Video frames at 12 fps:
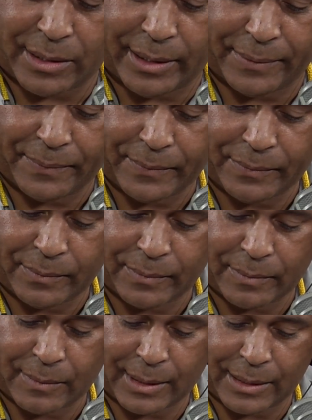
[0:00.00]
the song. Sure.
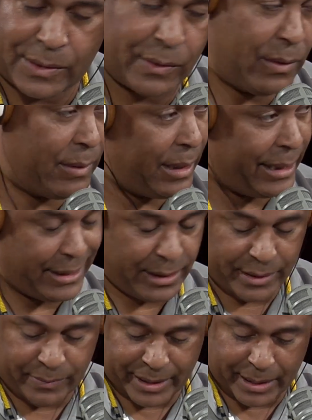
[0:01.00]
So I'll
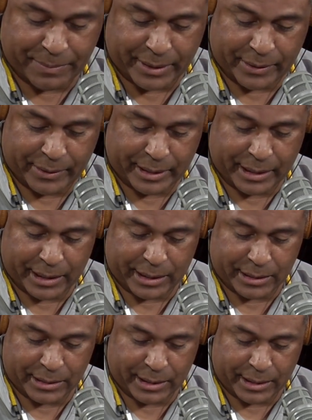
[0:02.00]
get you to run up there,
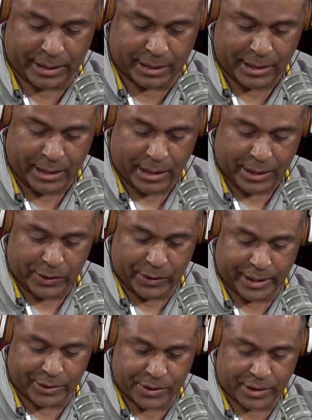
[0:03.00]
and uh,
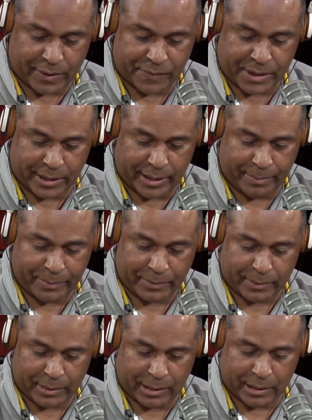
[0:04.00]
you can get yourself set up,
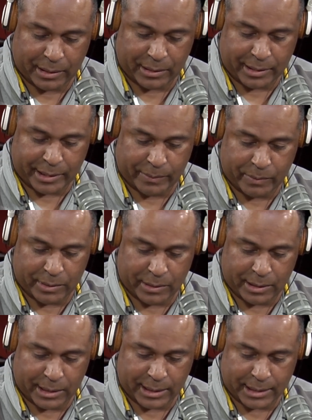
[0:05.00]
and I
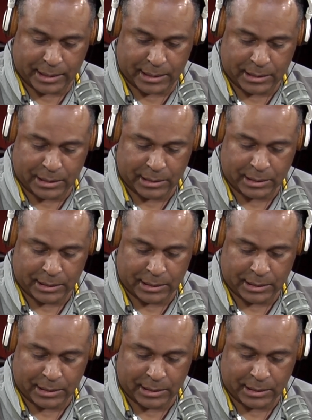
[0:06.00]
will. Uh,